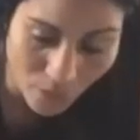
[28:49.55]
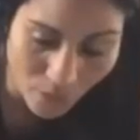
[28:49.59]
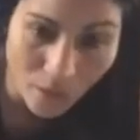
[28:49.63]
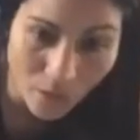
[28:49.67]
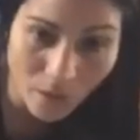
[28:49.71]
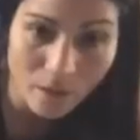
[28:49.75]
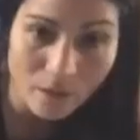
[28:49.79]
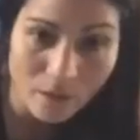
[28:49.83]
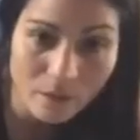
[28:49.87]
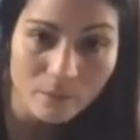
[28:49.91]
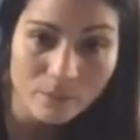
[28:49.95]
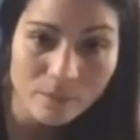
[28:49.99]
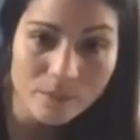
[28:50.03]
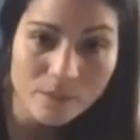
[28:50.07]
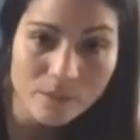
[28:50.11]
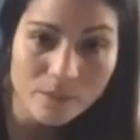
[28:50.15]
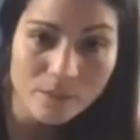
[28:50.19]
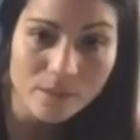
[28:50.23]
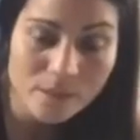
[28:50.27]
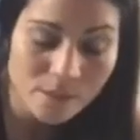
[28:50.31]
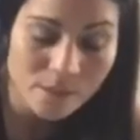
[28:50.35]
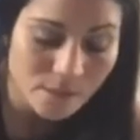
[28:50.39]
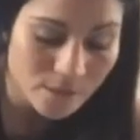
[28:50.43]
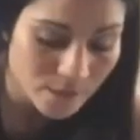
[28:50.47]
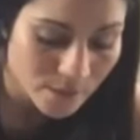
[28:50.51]
arms
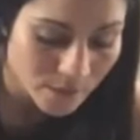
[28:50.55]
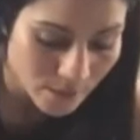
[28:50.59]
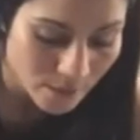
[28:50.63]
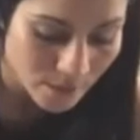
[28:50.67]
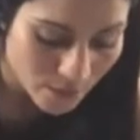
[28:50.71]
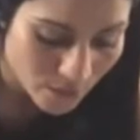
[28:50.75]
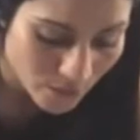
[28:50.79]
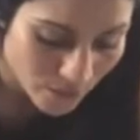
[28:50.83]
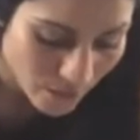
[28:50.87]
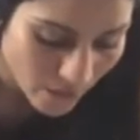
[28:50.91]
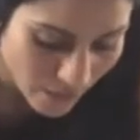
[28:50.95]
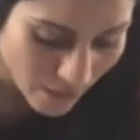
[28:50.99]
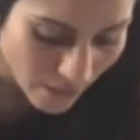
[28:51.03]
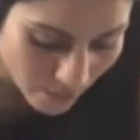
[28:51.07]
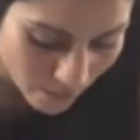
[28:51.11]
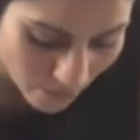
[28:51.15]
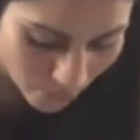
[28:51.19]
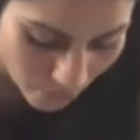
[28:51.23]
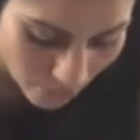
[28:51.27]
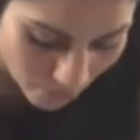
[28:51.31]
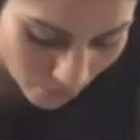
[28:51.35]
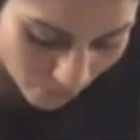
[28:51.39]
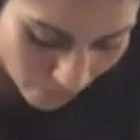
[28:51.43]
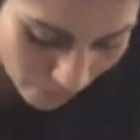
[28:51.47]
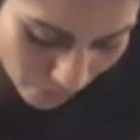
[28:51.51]
so that
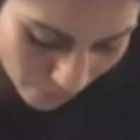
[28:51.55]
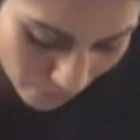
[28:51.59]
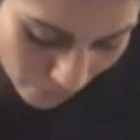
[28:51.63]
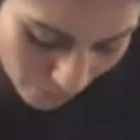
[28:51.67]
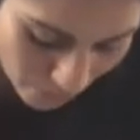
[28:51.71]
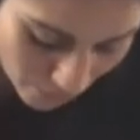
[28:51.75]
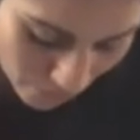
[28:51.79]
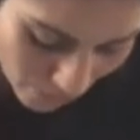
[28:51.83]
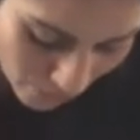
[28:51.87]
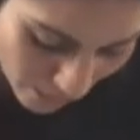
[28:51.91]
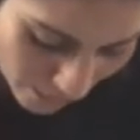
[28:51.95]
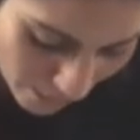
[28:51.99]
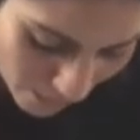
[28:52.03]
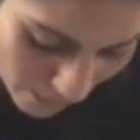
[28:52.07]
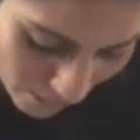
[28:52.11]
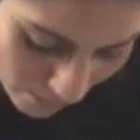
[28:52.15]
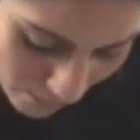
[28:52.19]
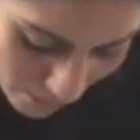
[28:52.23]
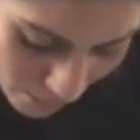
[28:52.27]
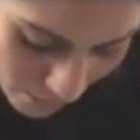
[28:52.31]
you're creating a